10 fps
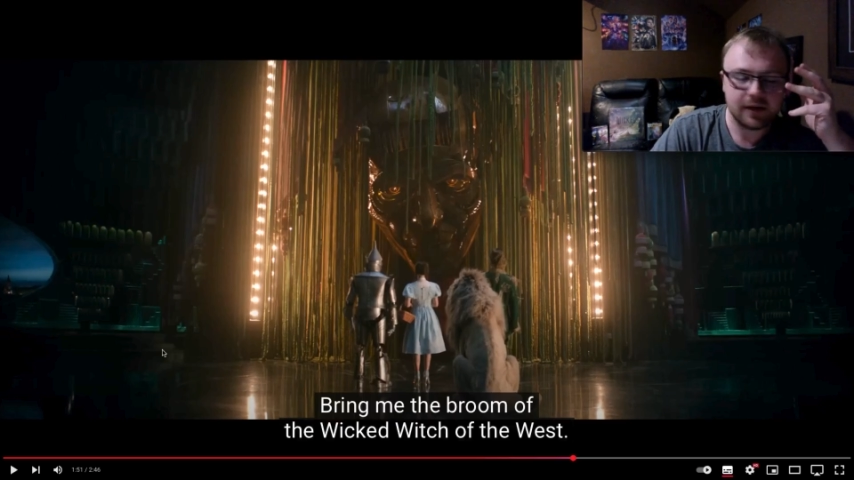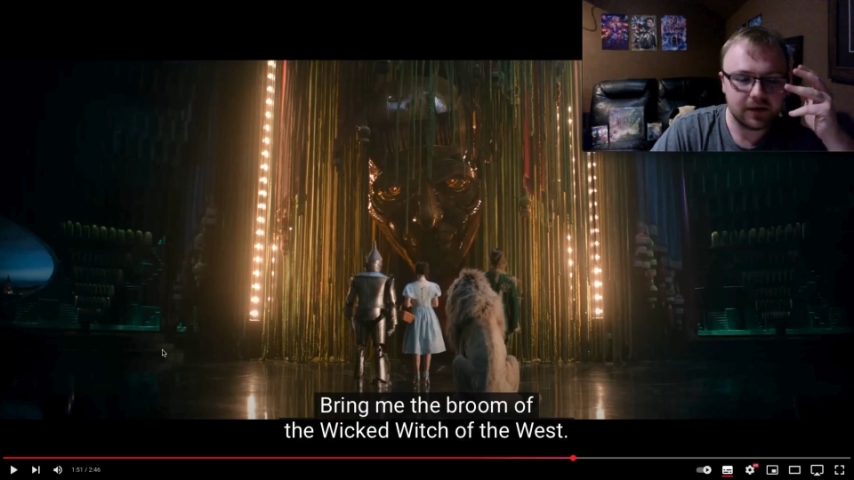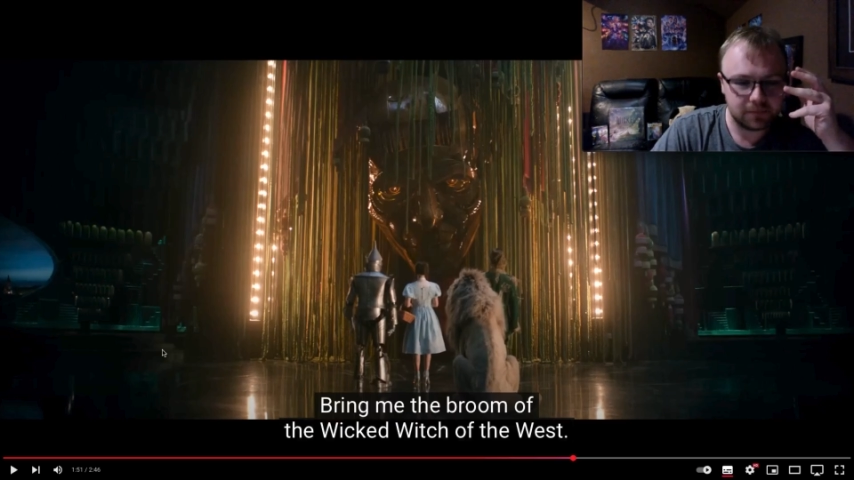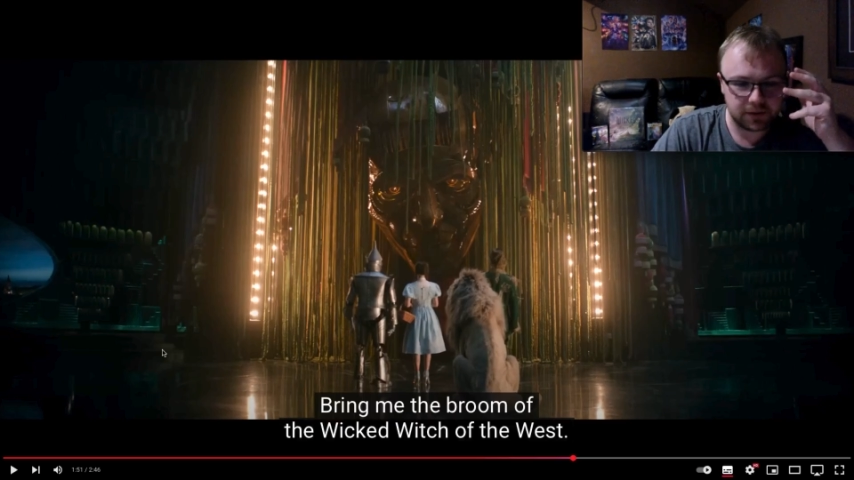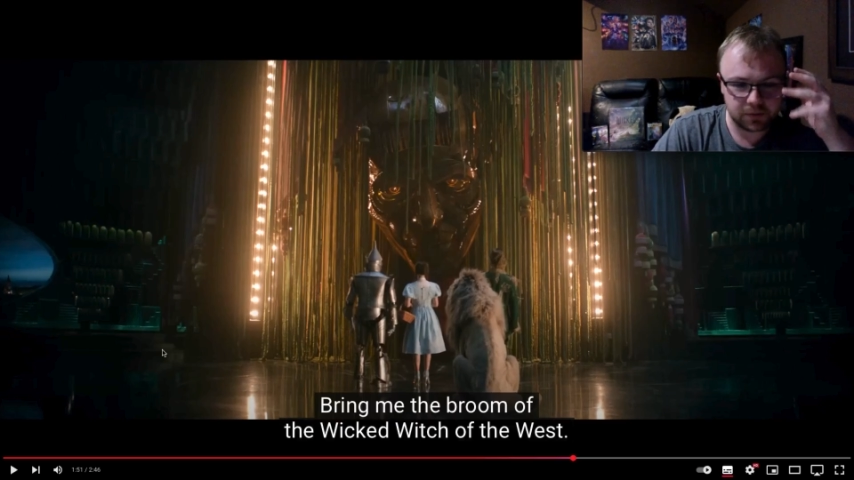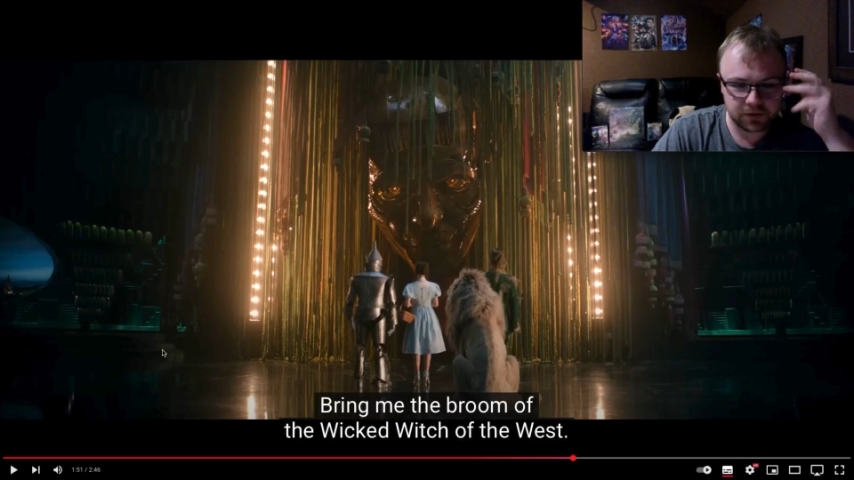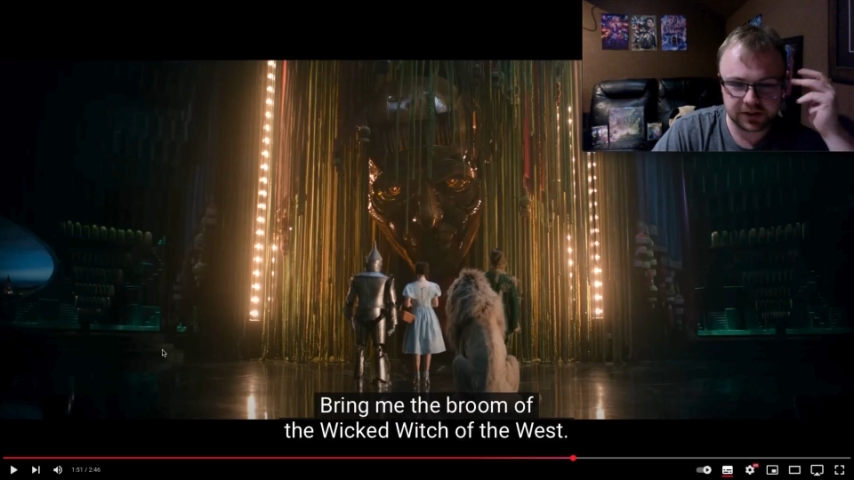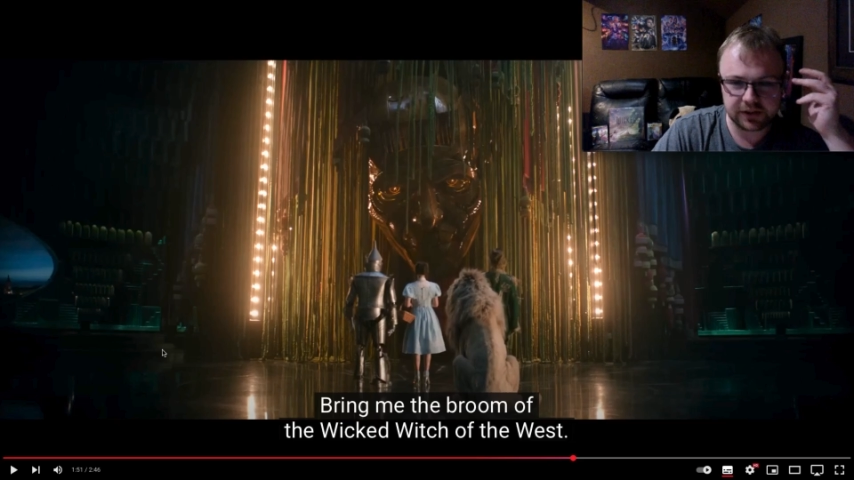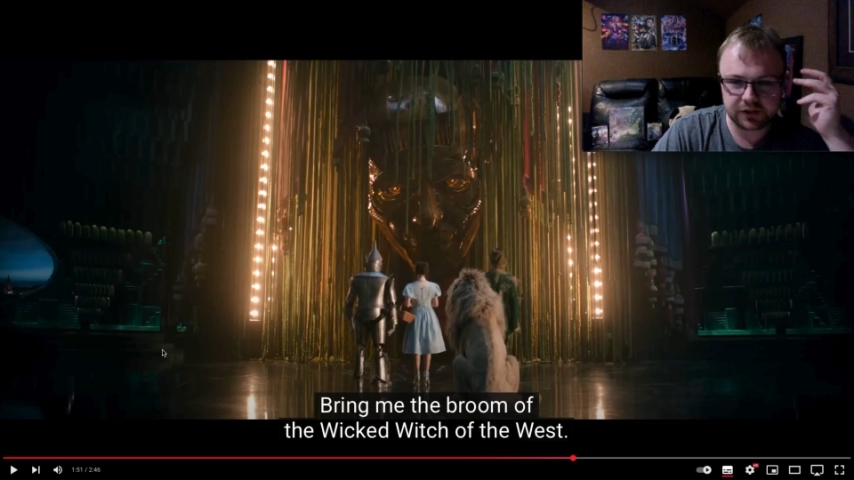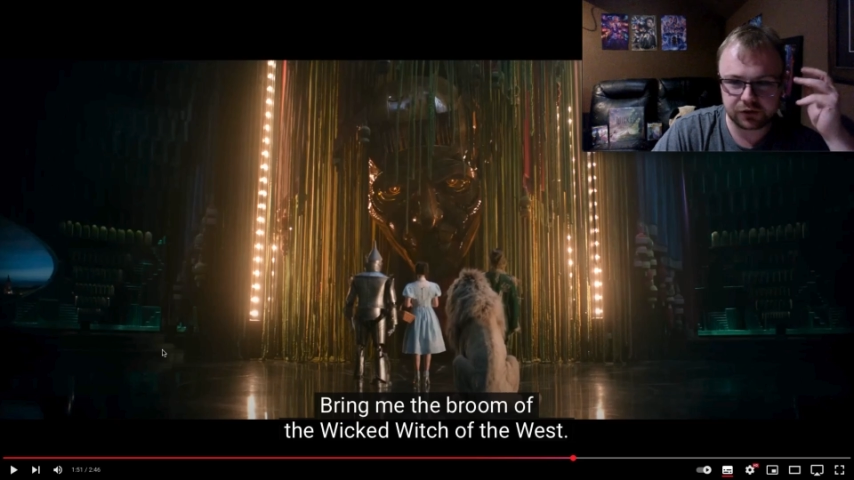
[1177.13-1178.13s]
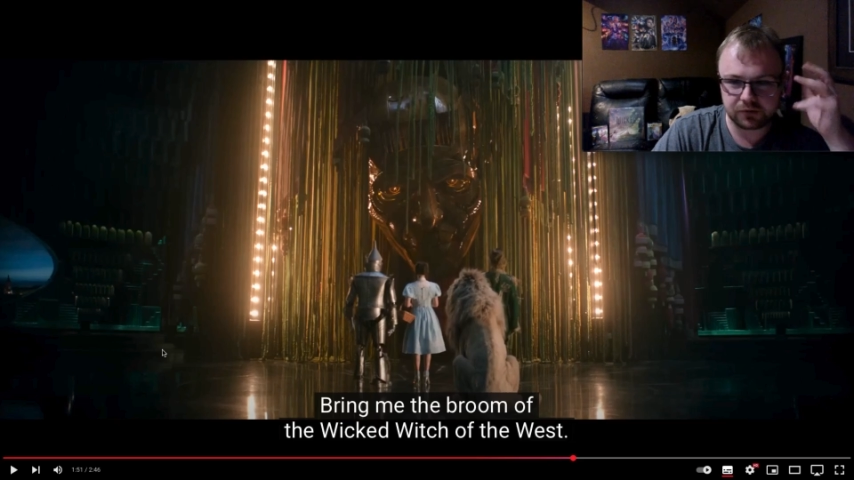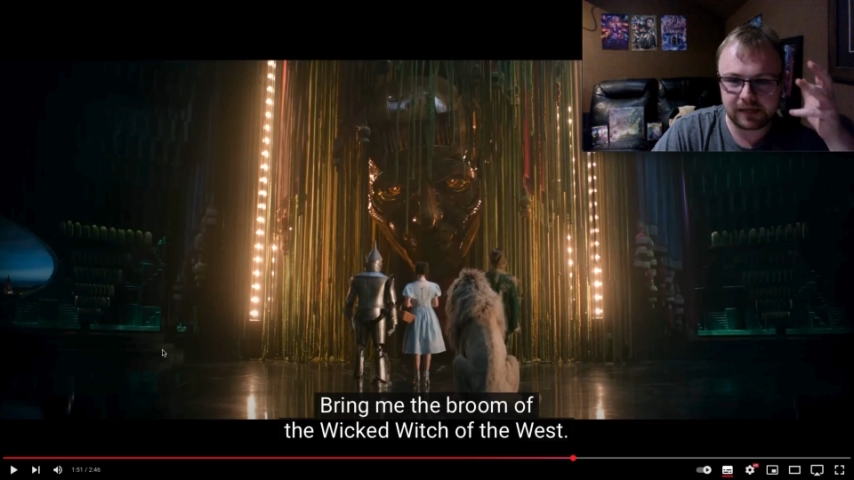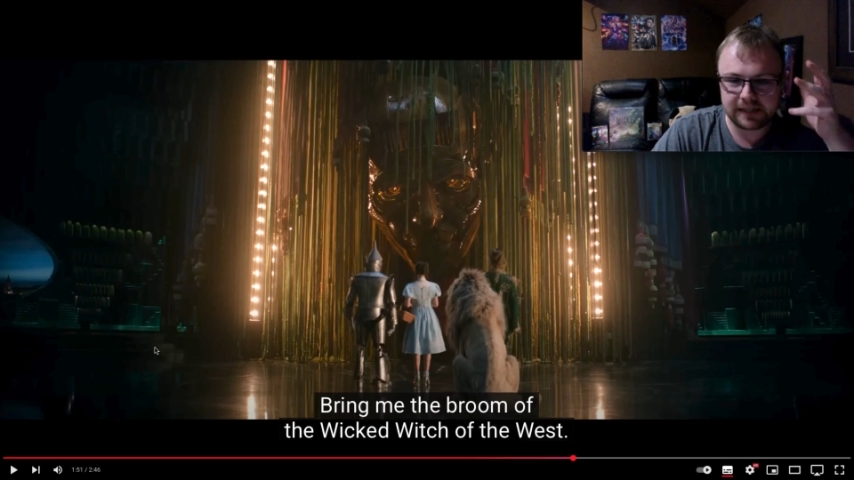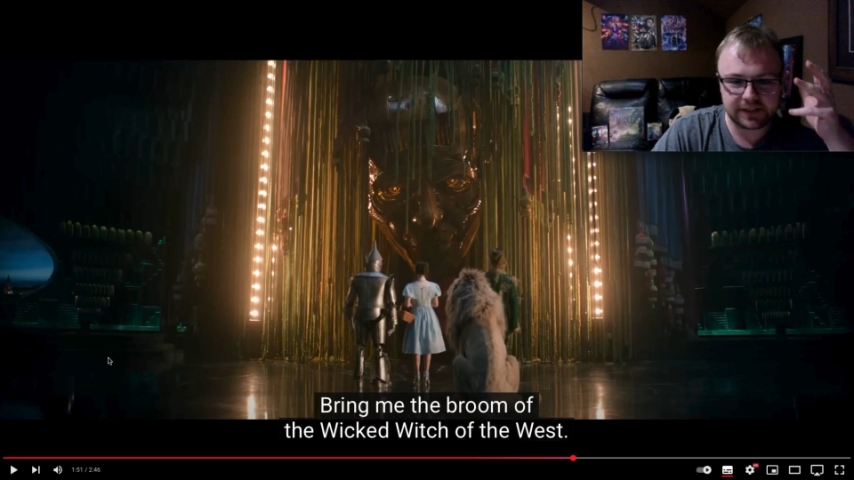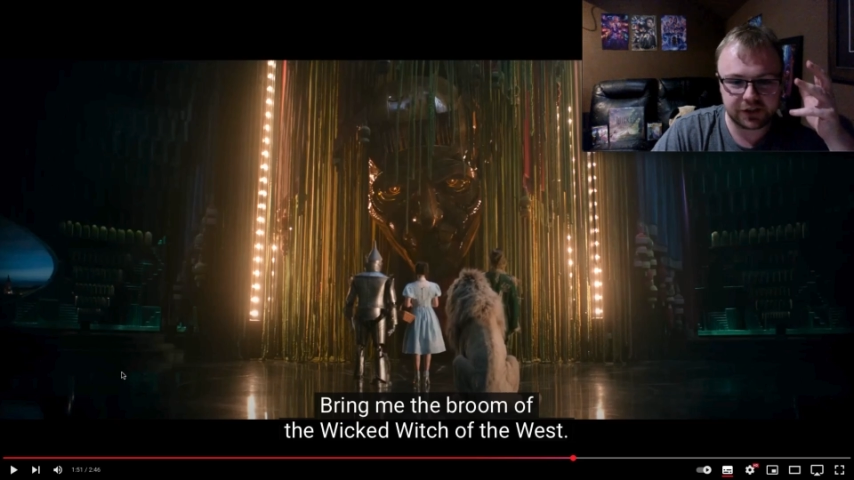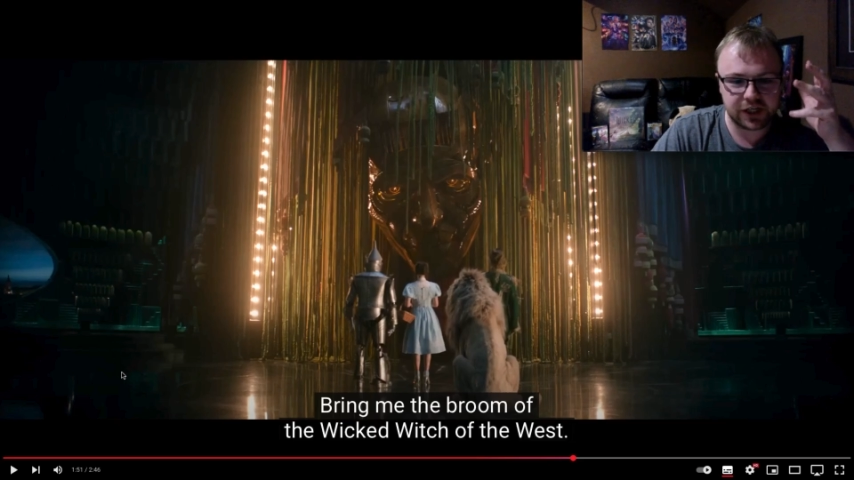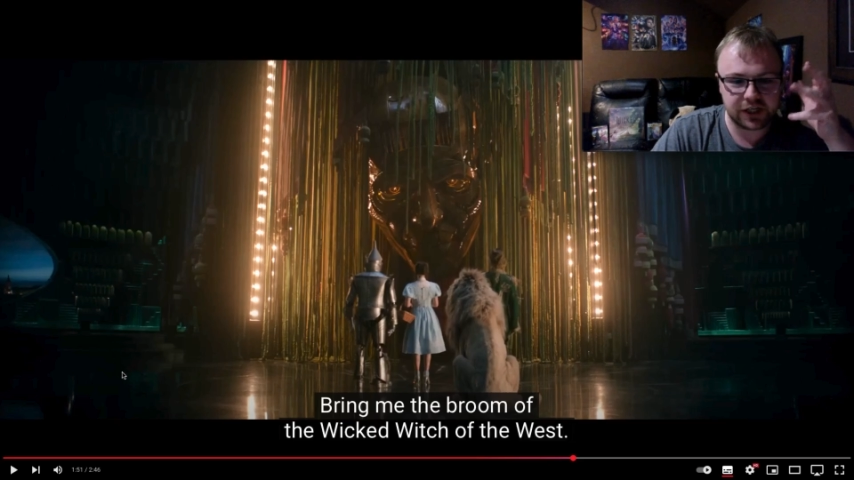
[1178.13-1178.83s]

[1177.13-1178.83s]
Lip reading: but there wasn't a dramatic change.